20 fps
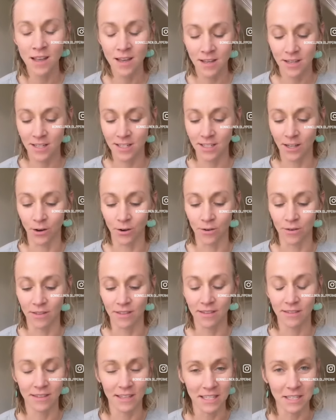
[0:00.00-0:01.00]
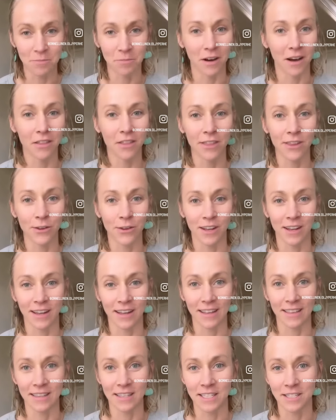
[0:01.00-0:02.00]
So this month you can
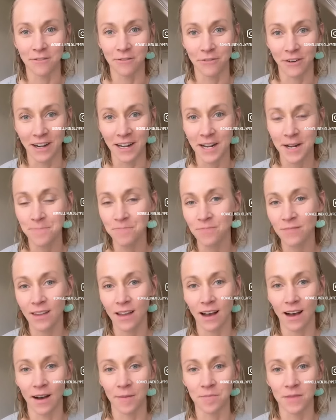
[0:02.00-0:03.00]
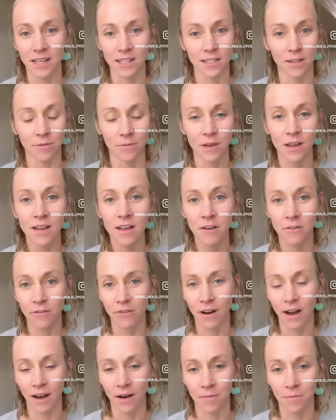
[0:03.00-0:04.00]
get this free as a
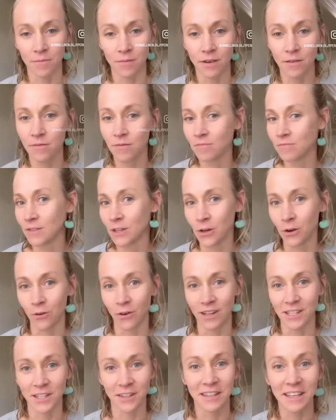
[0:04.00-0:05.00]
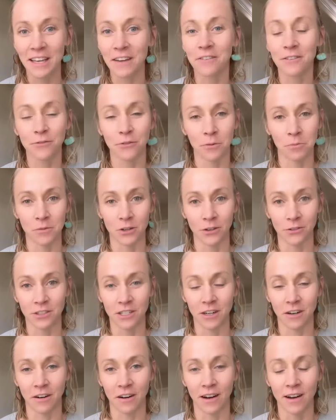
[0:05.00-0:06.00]
as a gift from
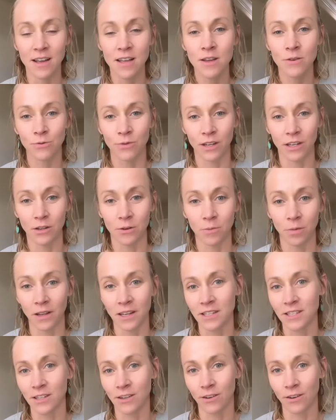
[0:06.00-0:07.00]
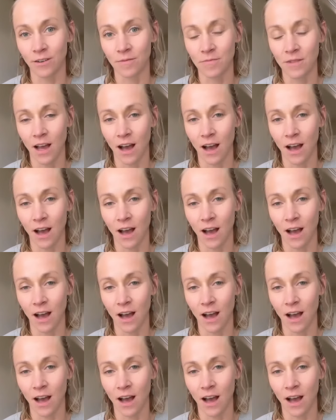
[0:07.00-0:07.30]
doTERRA when you place your